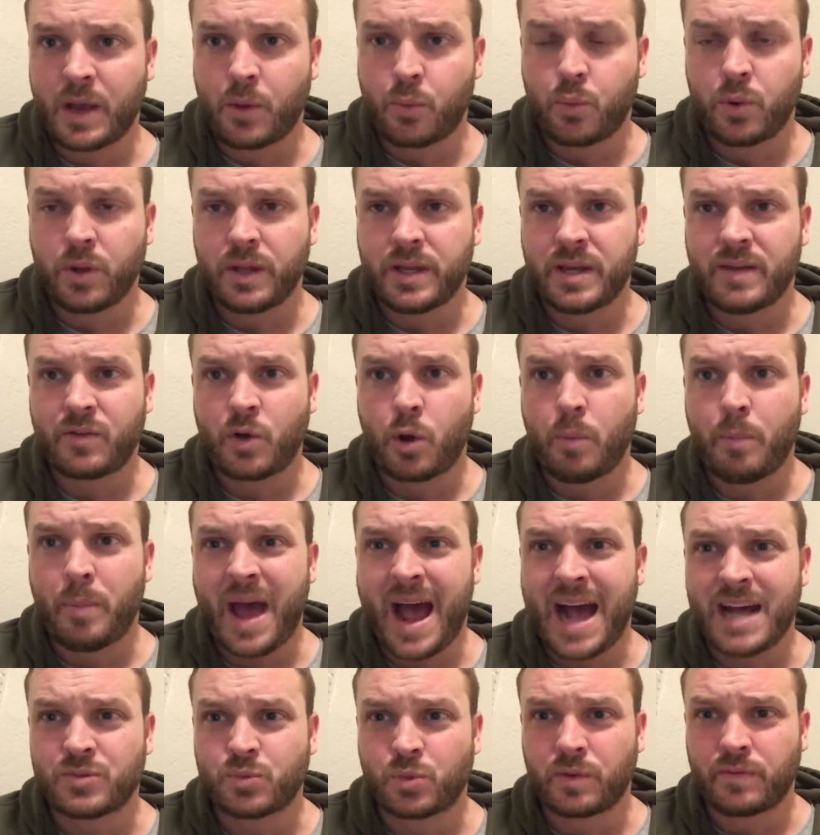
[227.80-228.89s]
really difficult
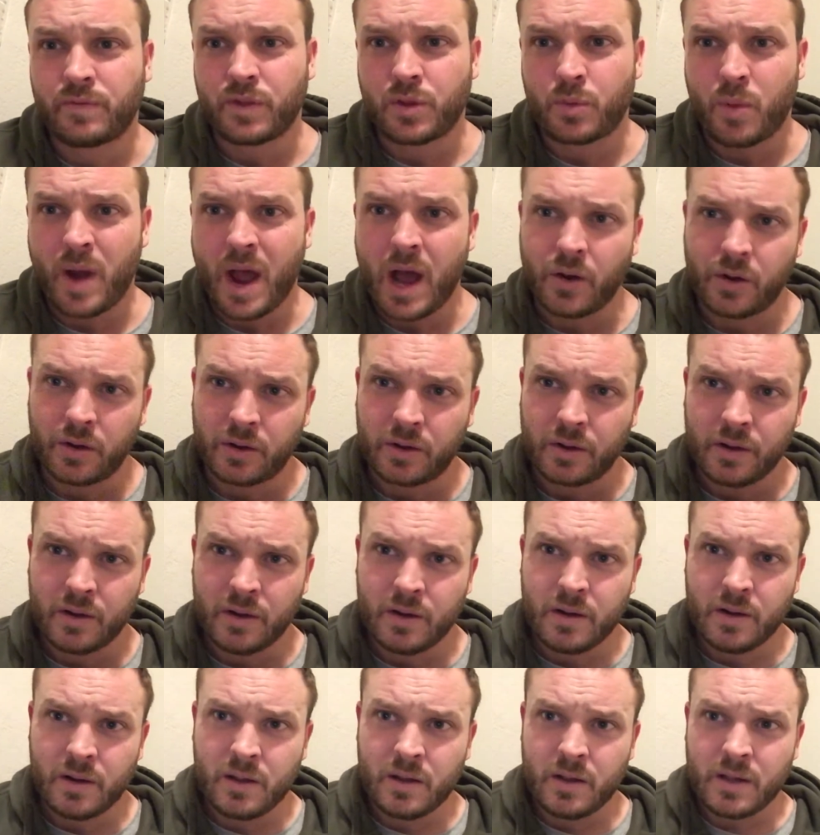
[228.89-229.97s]
password for the router,
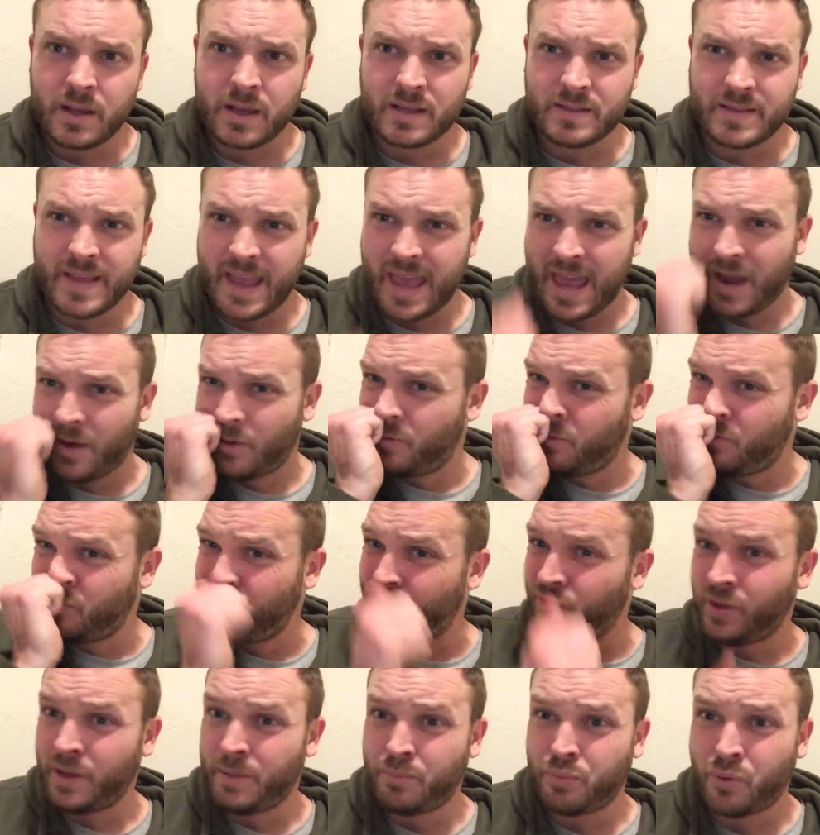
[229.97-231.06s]
because they can't
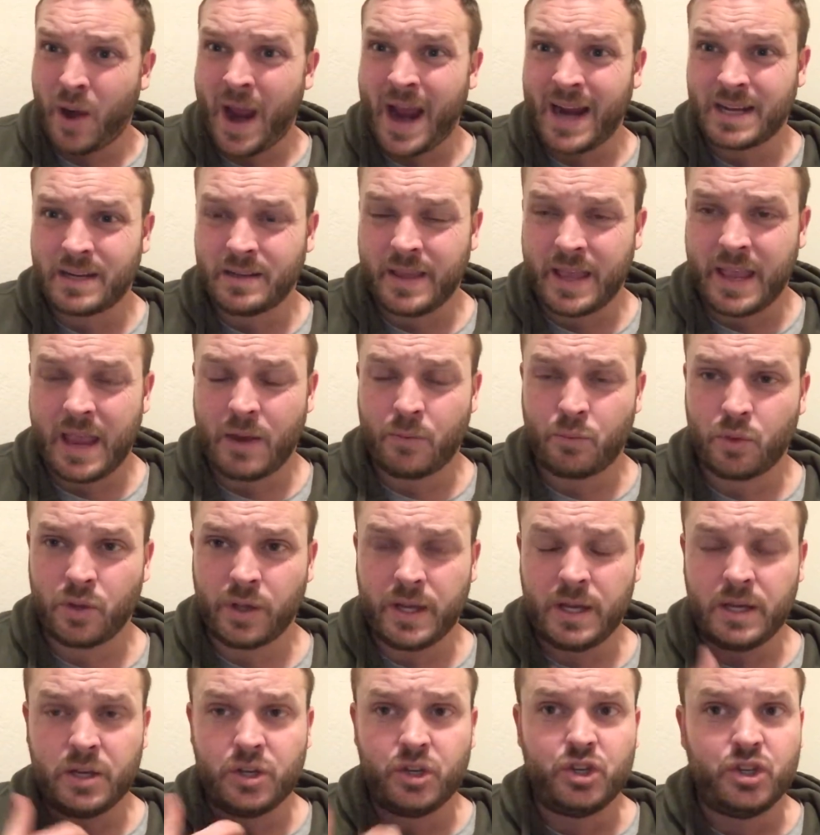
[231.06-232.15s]

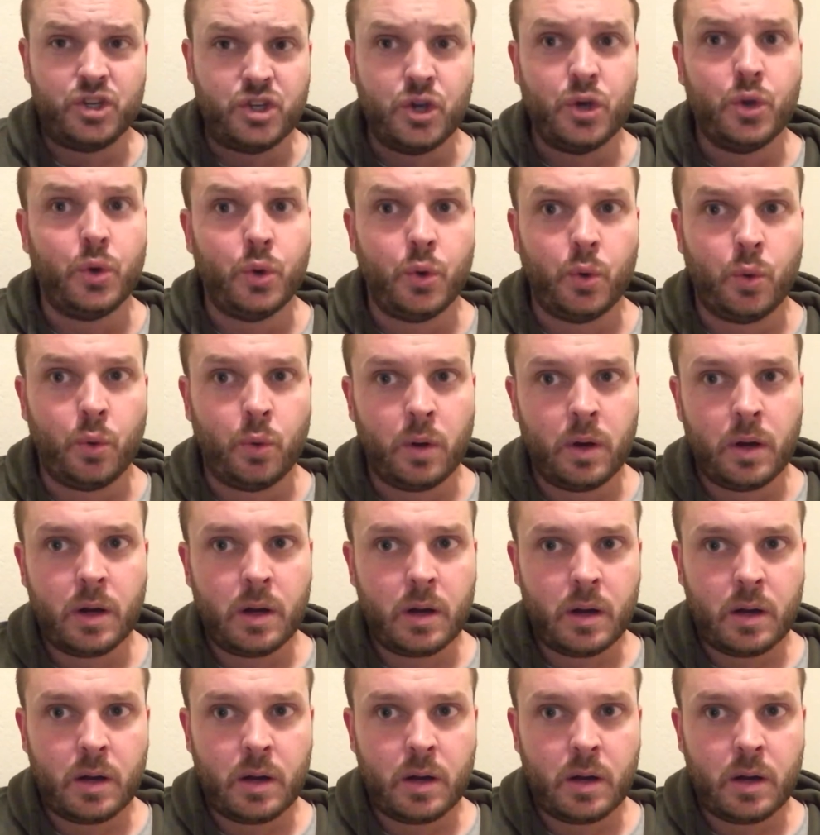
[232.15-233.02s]
really do